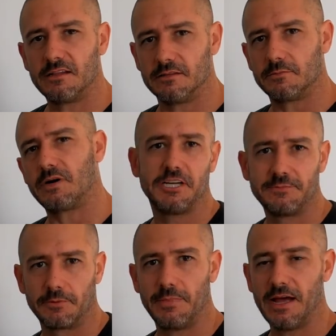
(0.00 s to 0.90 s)
them.
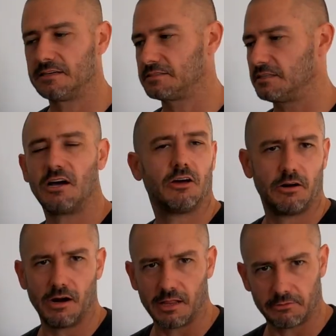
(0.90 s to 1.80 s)
Cheaper bags in the
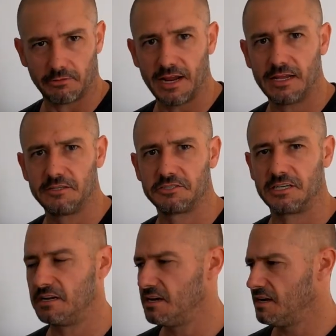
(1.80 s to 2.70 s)
$100 range,
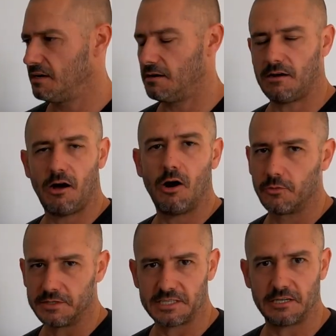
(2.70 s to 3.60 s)
and
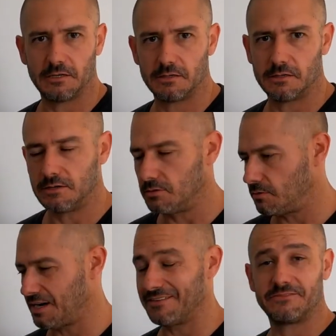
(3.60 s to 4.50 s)
always hear,
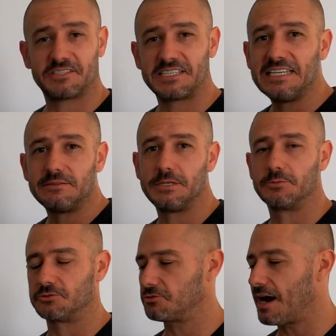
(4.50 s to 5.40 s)
and I've seen
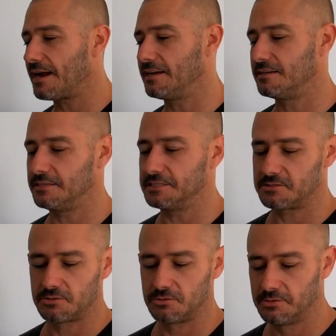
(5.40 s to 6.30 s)
people dragging
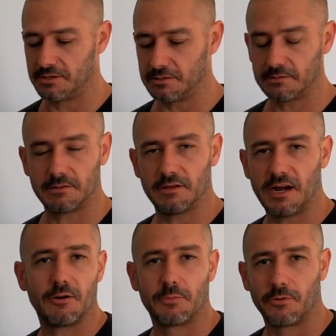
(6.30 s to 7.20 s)
these through the
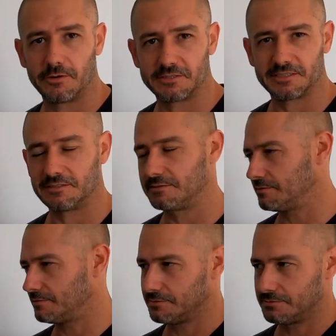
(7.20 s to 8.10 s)
airports and
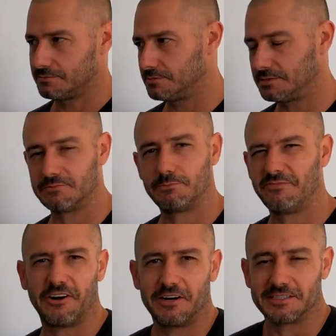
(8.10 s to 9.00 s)

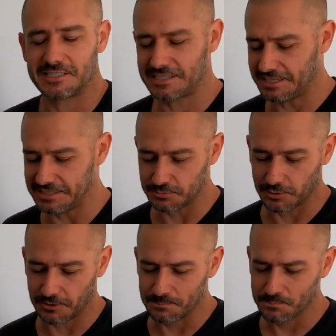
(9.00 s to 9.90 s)
various cities
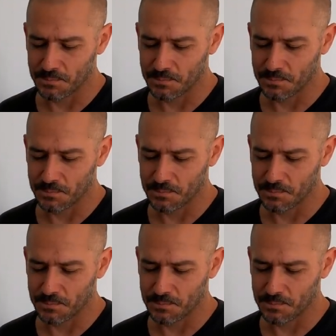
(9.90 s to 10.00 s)
where